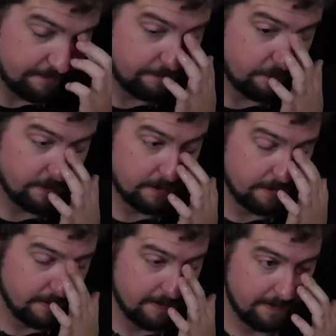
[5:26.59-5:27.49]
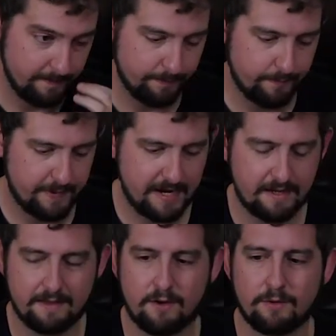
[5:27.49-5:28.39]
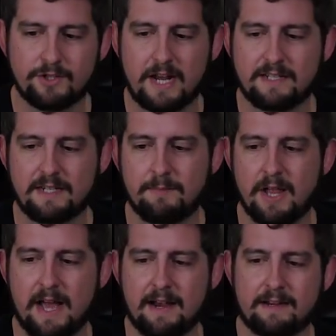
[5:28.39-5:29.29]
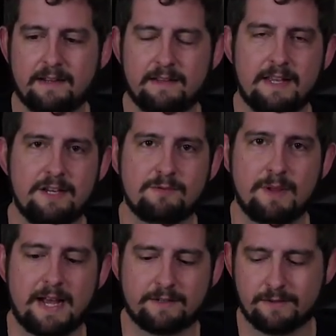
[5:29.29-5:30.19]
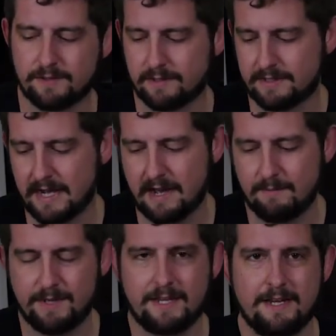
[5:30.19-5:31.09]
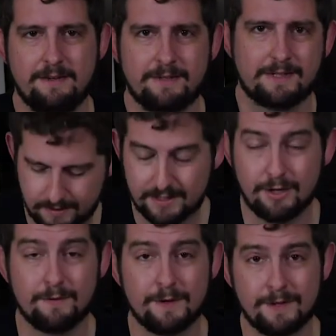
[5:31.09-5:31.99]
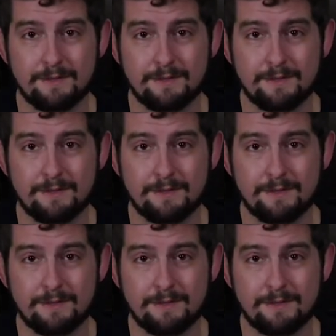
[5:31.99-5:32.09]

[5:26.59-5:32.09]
for taking the whole chassis black, they used black screws on top, but they used silver